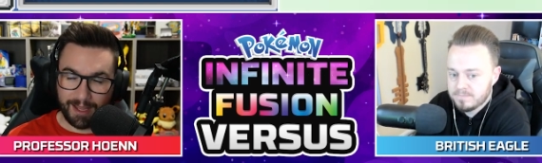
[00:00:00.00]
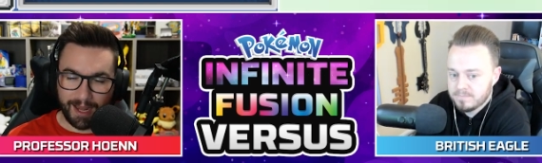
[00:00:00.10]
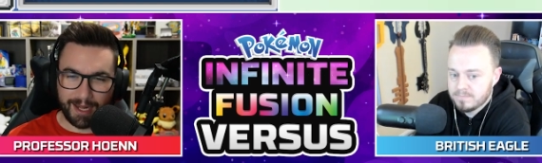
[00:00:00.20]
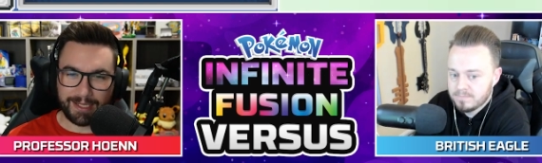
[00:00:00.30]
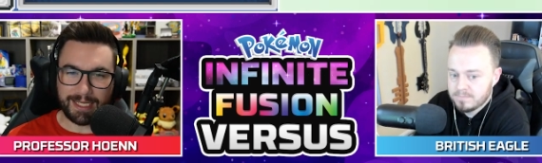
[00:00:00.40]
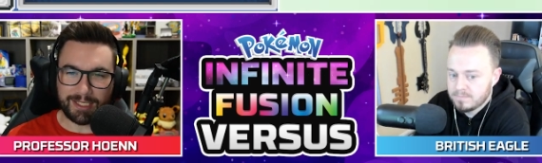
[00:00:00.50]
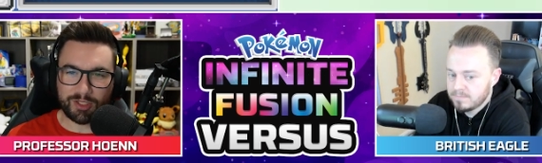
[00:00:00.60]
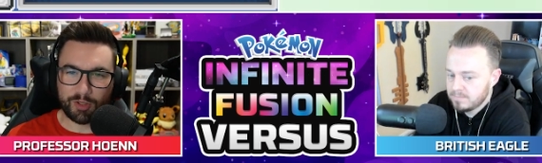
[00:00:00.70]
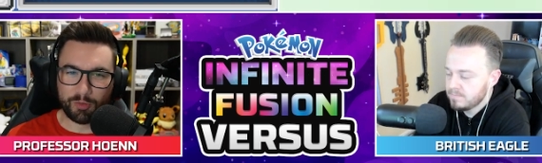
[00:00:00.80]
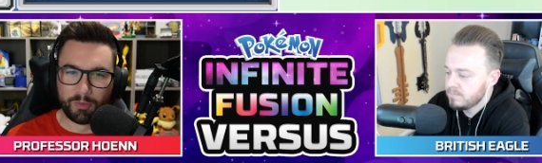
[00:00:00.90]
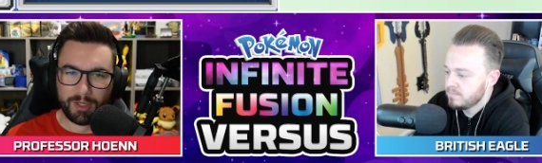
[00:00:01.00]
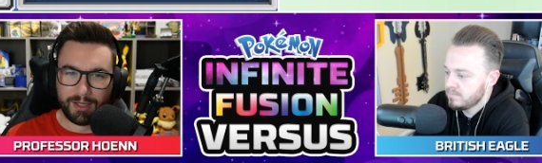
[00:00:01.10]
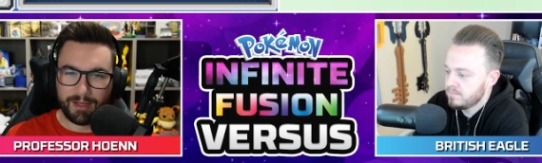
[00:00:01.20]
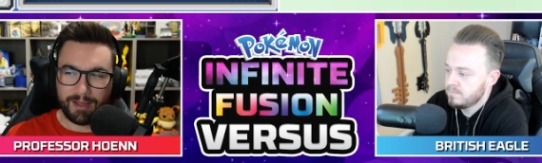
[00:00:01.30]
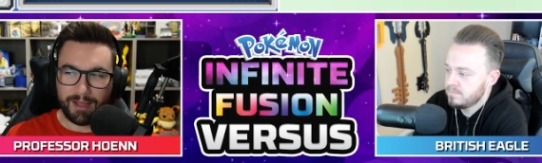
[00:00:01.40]
Speaker 1: I need to
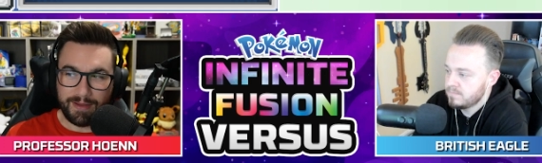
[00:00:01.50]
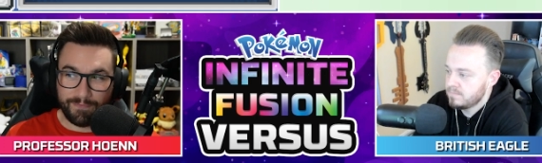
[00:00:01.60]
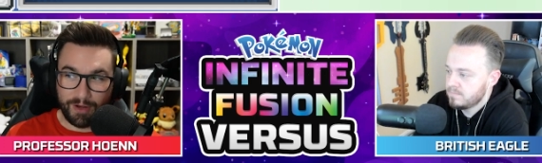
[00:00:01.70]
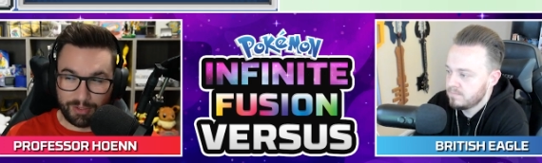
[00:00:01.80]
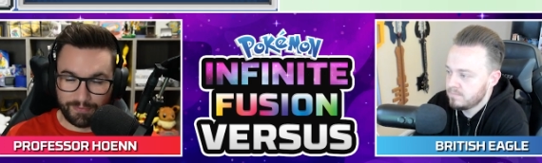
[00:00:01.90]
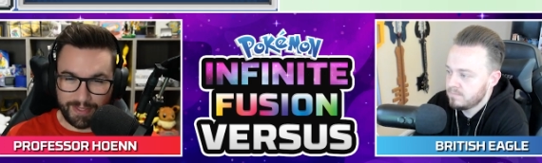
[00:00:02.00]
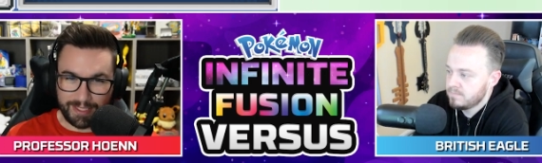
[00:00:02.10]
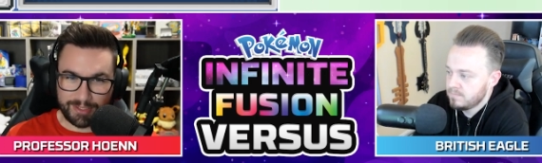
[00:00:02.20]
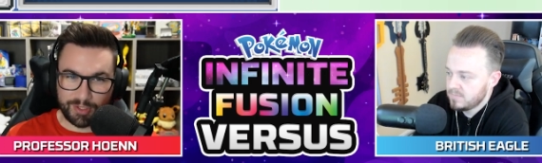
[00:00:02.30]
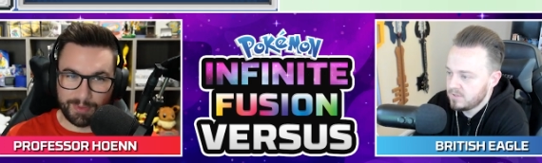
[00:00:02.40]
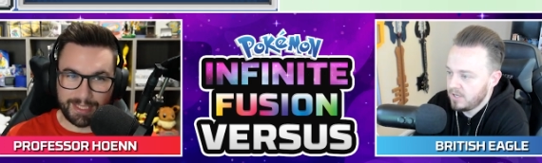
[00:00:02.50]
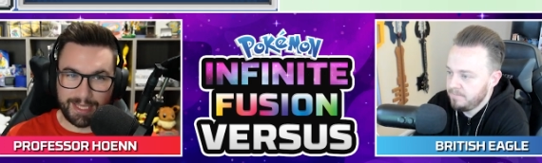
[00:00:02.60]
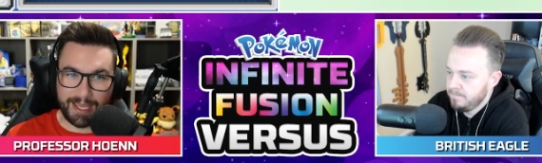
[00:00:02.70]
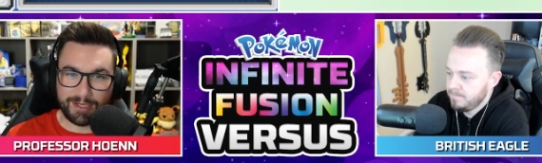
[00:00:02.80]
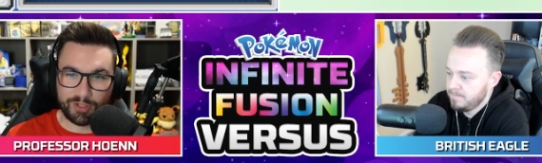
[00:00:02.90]
evolve it so I can Okay.
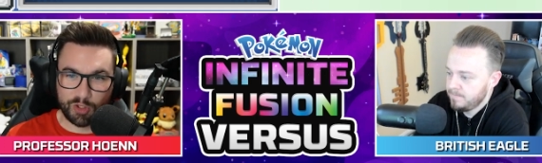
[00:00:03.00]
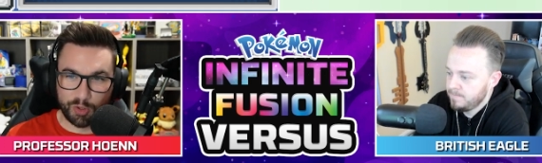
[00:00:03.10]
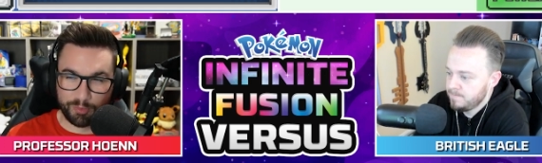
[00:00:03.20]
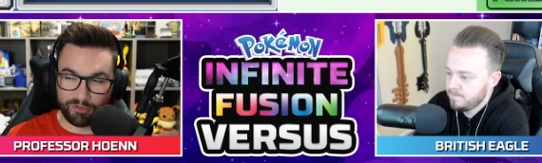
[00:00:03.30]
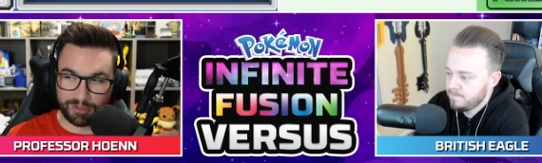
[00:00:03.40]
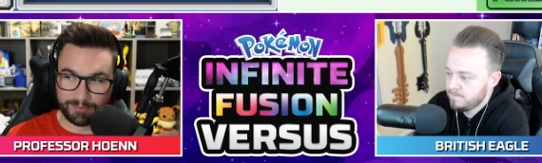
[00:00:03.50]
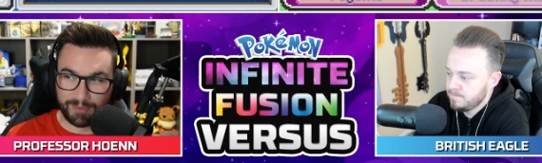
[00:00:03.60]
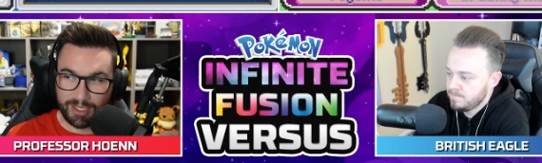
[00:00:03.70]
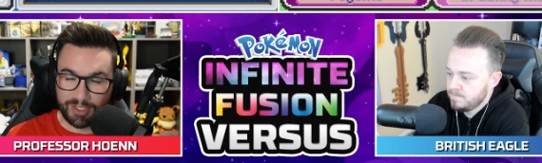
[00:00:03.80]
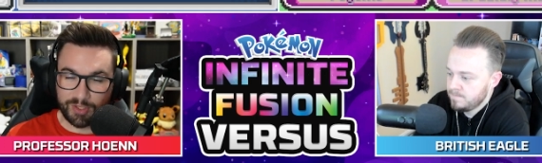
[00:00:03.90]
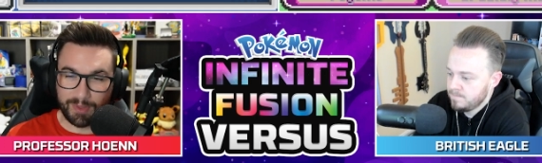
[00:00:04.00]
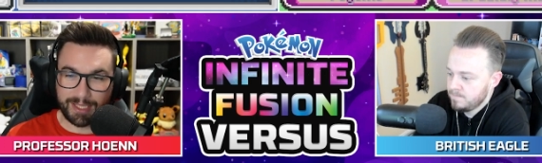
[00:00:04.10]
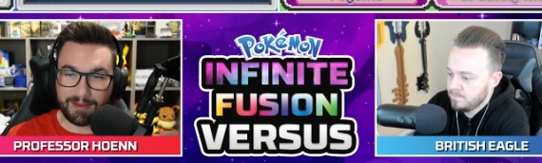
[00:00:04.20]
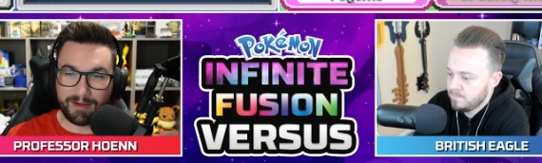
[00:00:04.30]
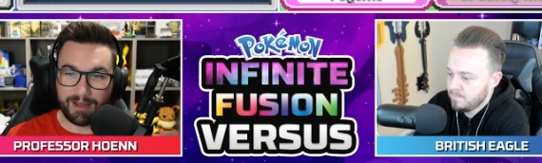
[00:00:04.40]
get an Azumarill, so I
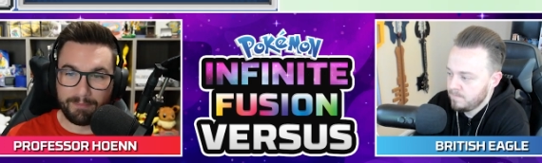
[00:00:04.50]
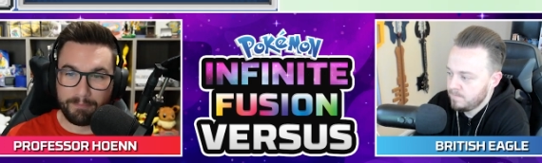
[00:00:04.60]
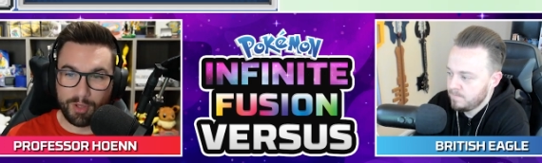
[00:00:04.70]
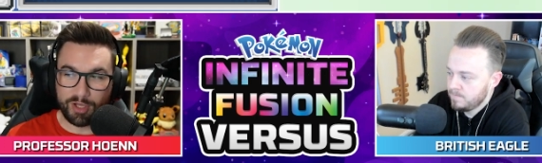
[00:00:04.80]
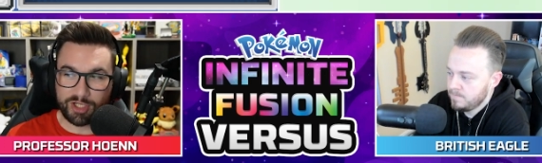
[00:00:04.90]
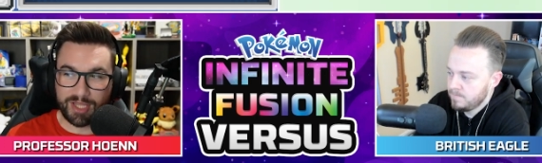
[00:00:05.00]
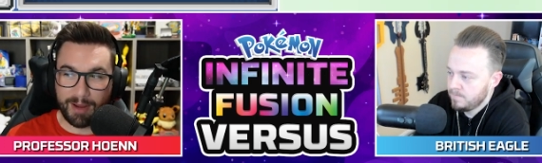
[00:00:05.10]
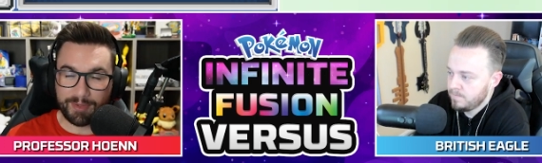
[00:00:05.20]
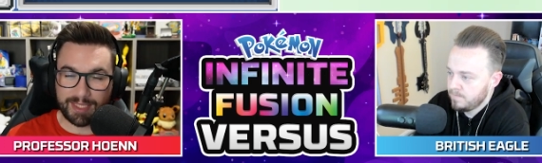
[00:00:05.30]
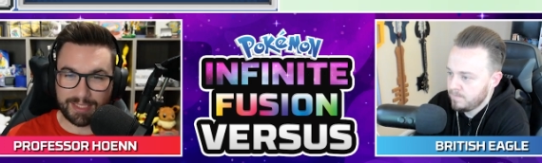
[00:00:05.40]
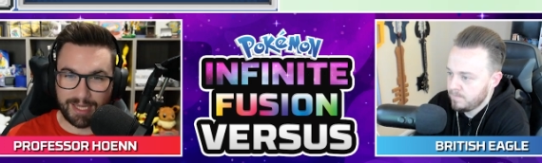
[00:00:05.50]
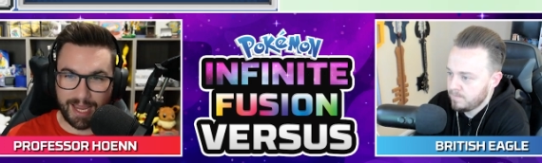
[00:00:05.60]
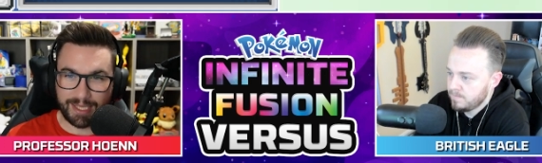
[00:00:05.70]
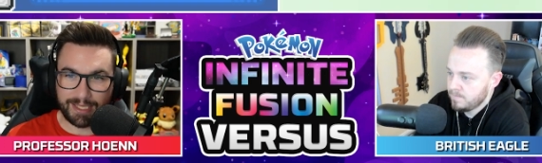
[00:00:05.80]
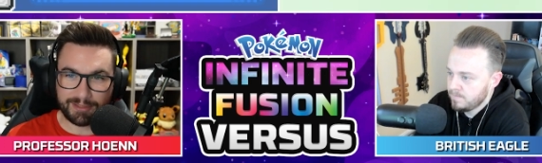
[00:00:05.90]
can merge that with the
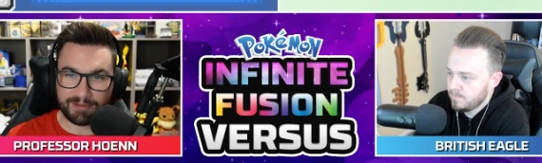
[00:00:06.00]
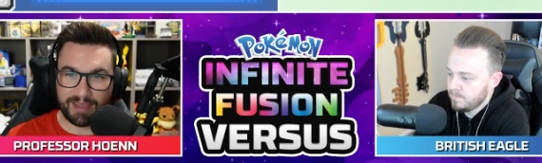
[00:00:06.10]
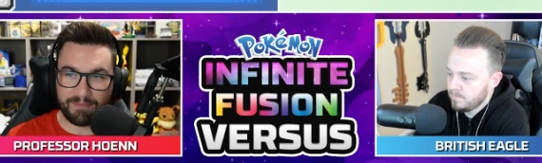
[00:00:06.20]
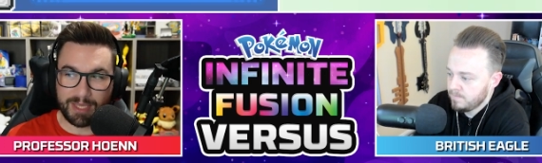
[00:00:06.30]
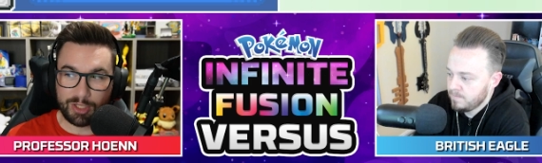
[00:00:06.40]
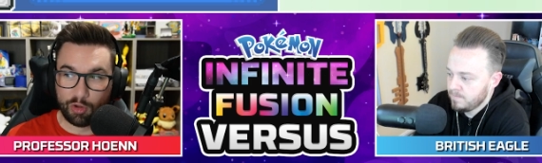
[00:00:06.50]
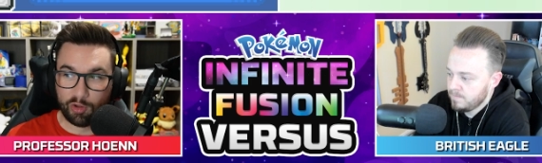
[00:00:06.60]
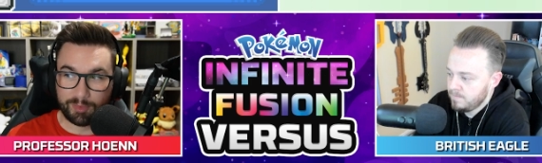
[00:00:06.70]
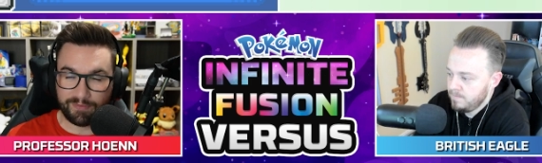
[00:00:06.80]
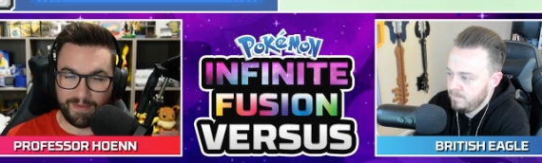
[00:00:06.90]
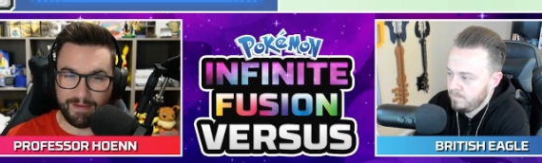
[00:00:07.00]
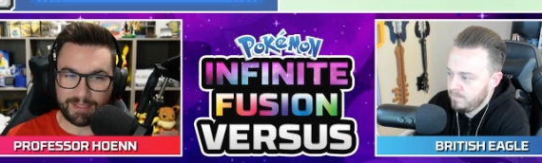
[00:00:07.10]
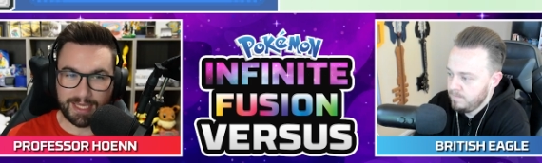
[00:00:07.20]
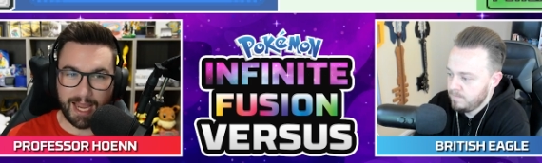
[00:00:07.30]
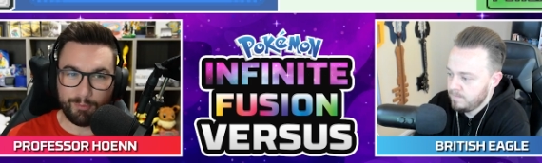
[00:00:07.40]
Slaking to give me a normal Fairy
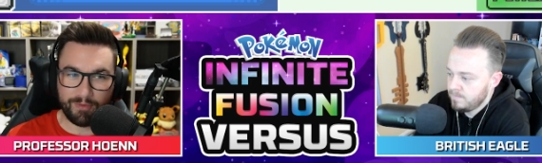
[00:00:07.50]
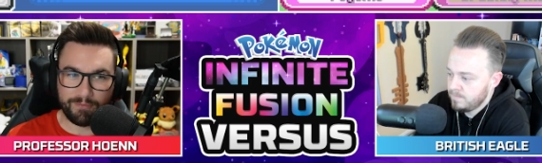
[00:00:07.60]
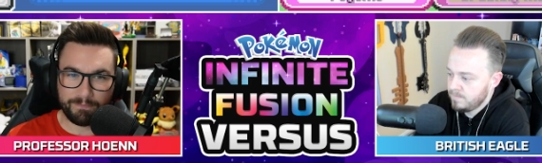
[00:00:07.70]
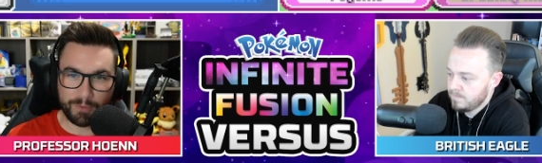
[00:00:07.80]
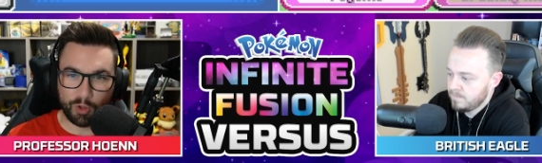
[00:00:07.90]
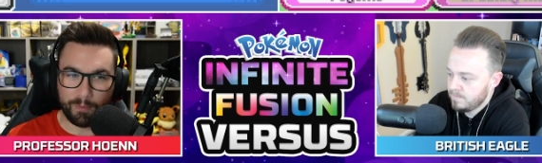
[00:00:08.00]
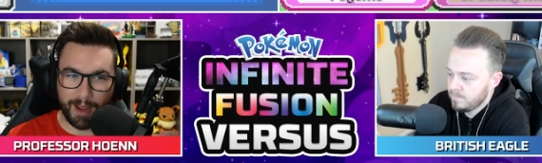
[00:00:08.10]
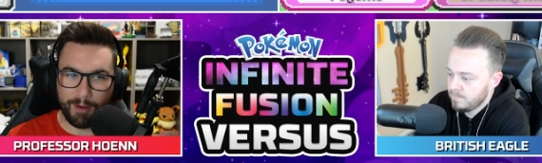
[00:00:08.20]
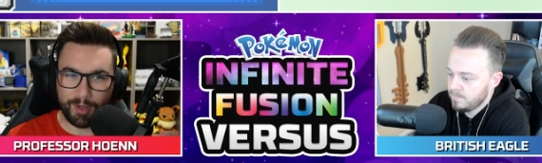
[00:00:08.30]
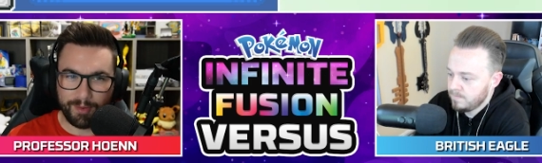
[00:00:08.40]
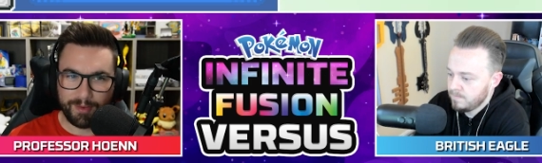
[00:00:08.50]
type with pure power.